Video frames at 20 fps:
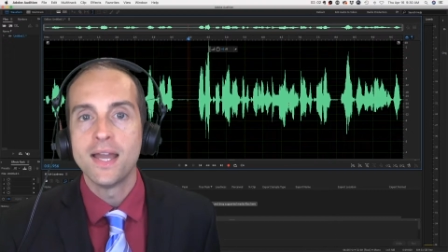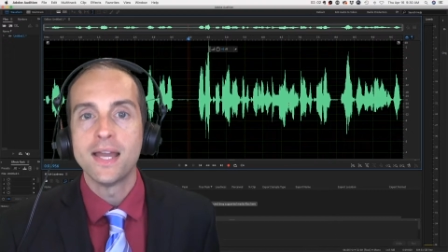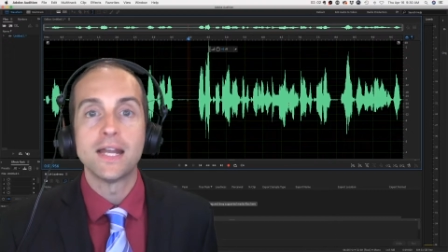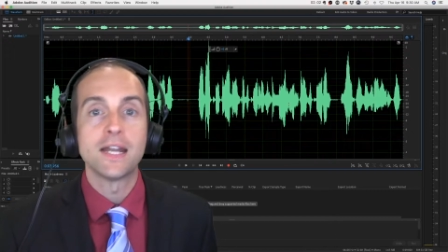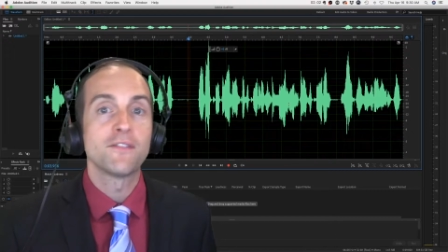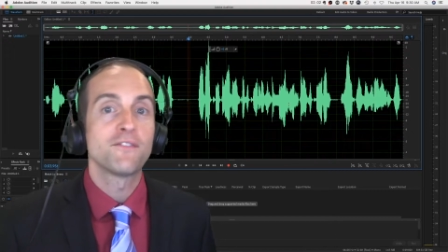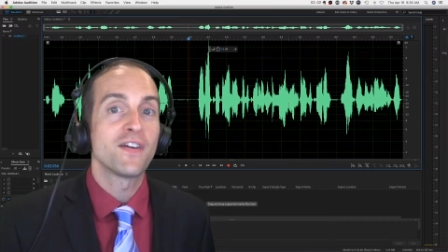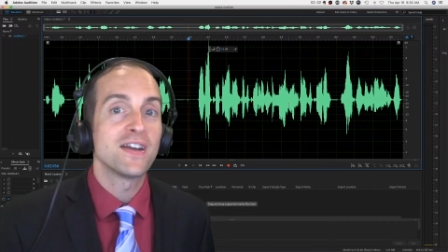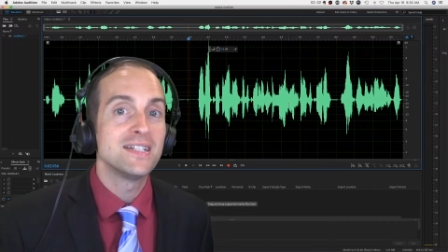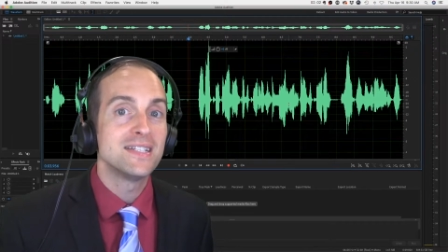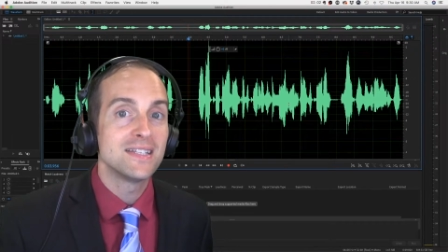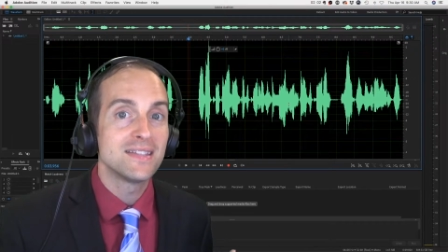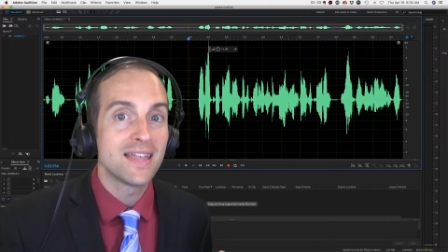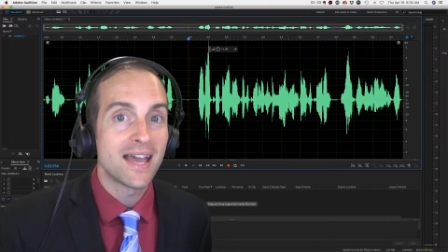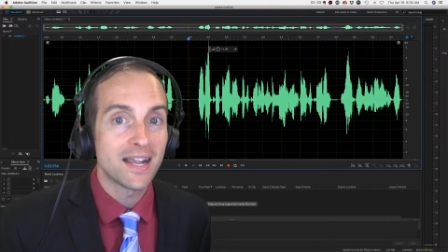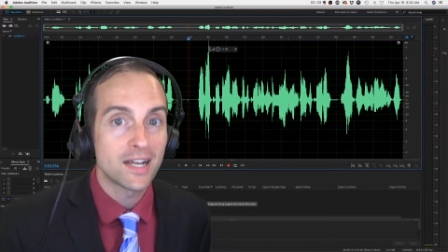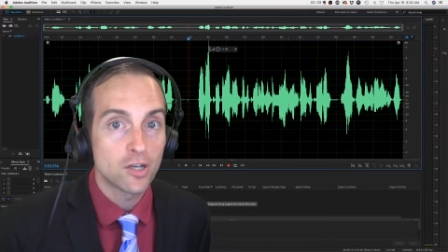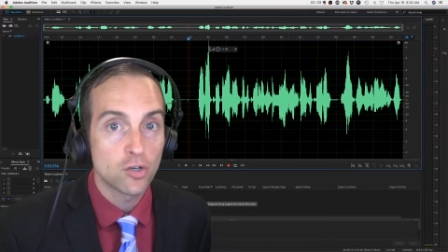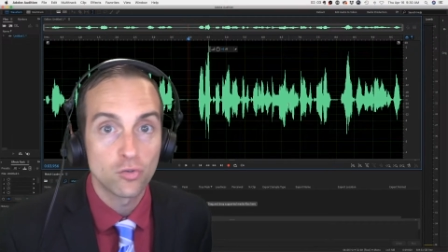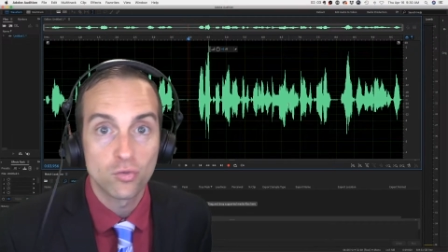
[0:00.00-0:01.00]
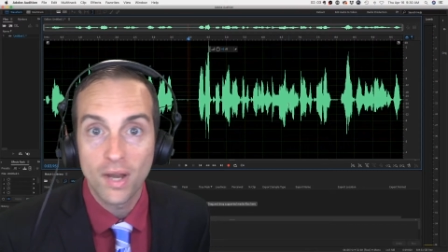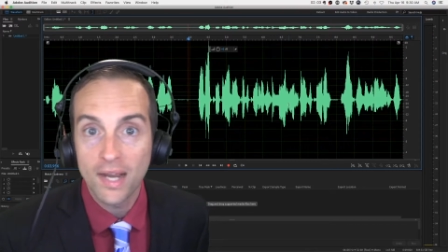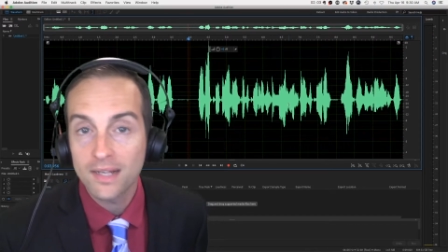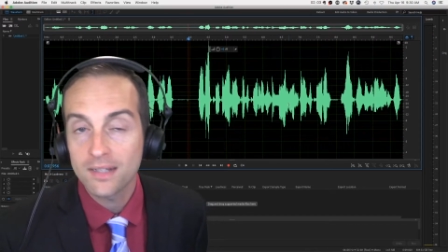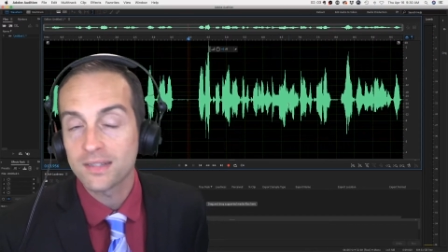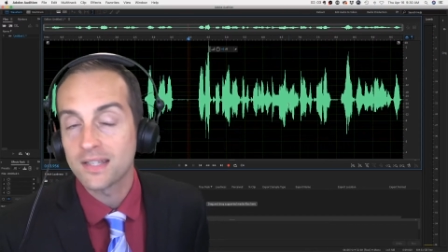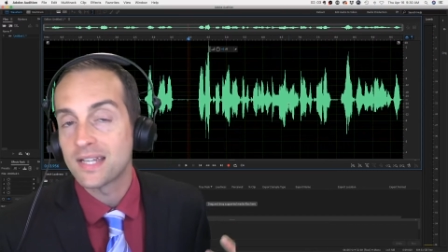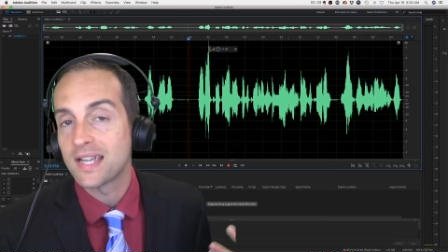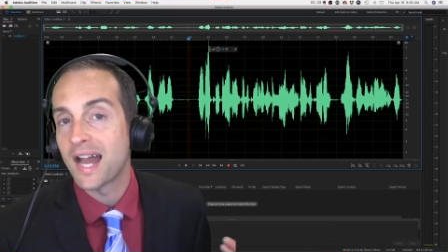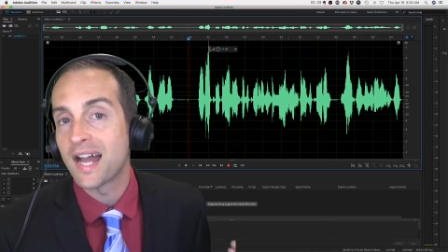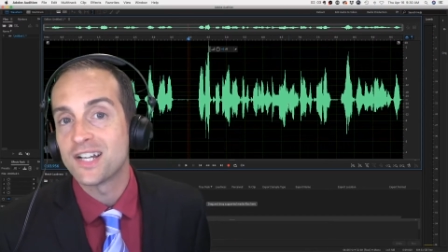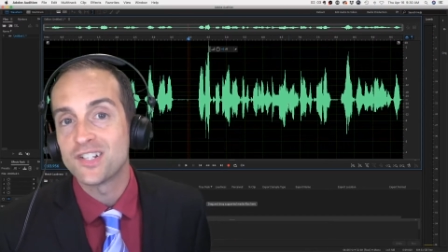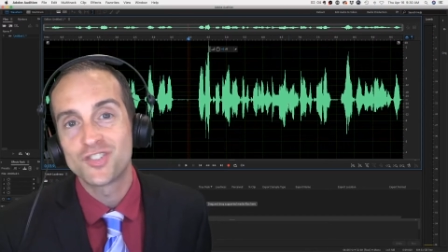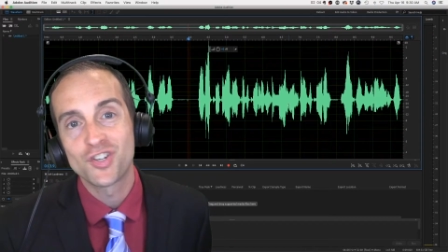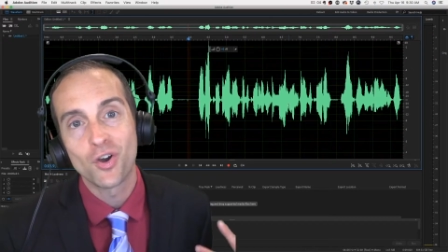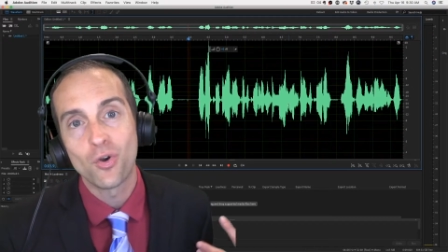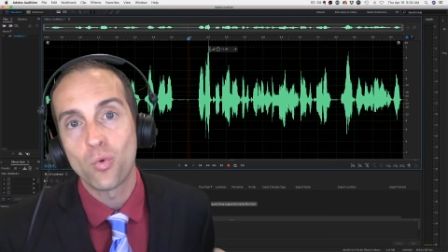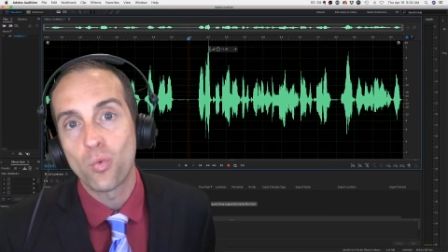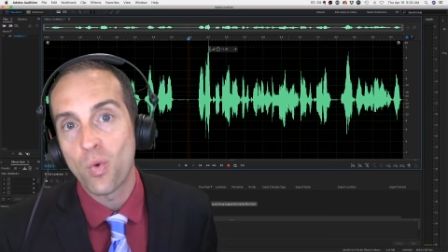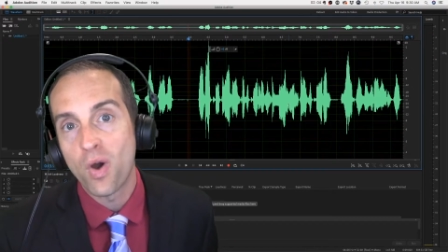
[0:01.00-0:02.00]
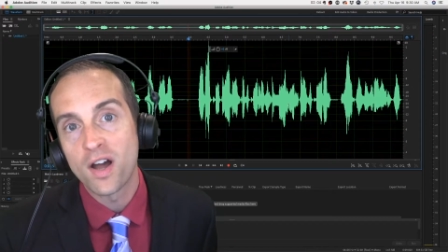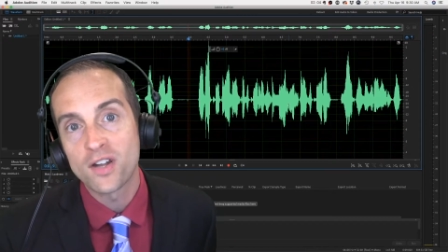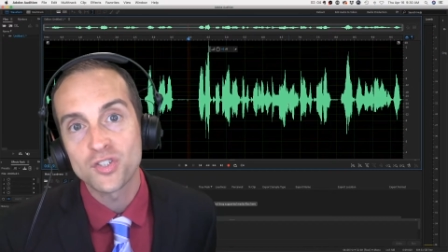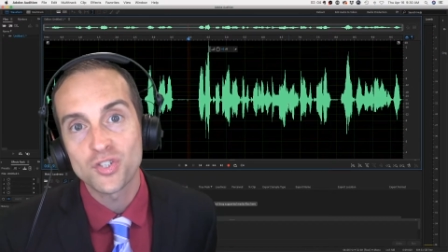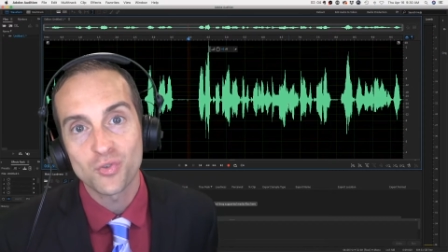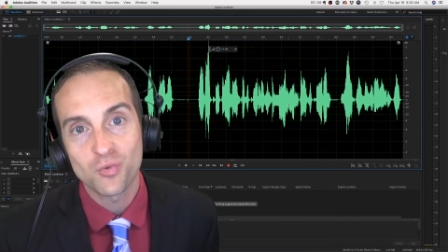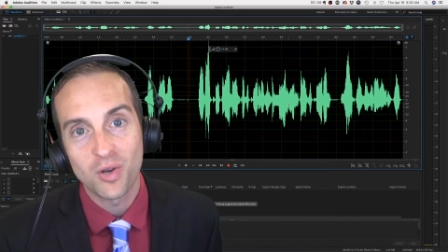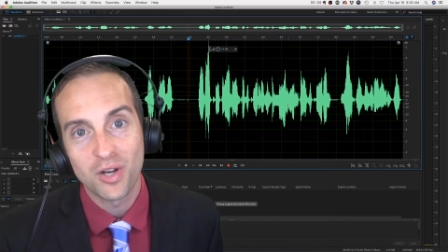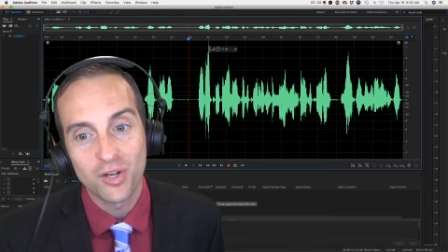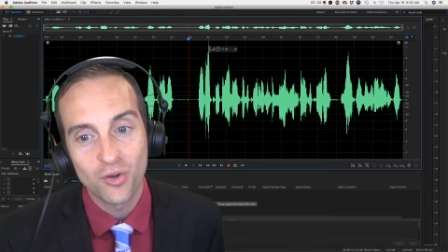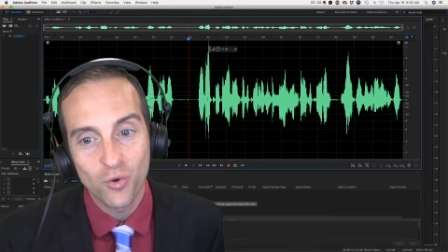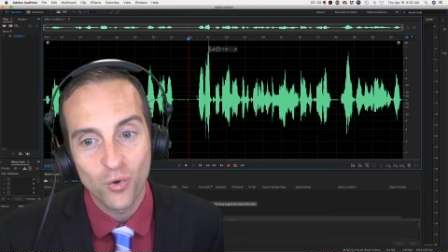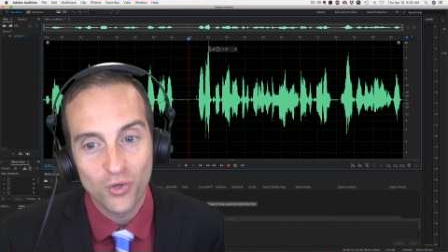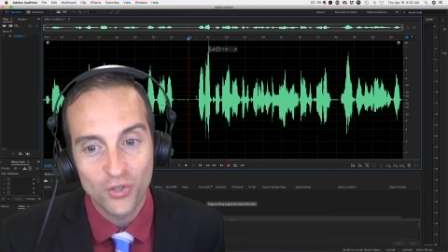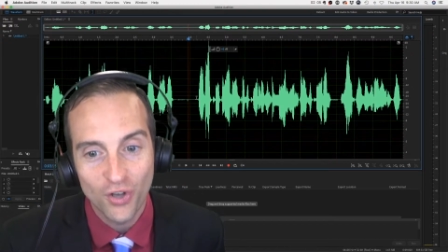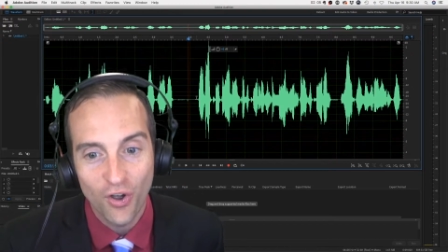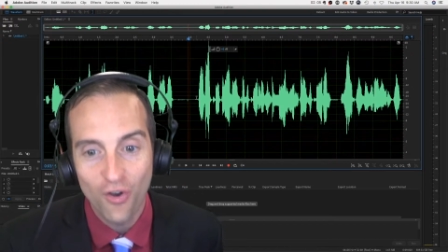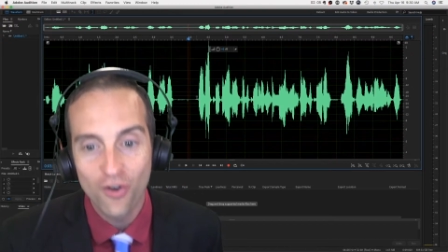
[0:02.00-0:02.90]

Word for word: And if I did that correctly, I don't want to record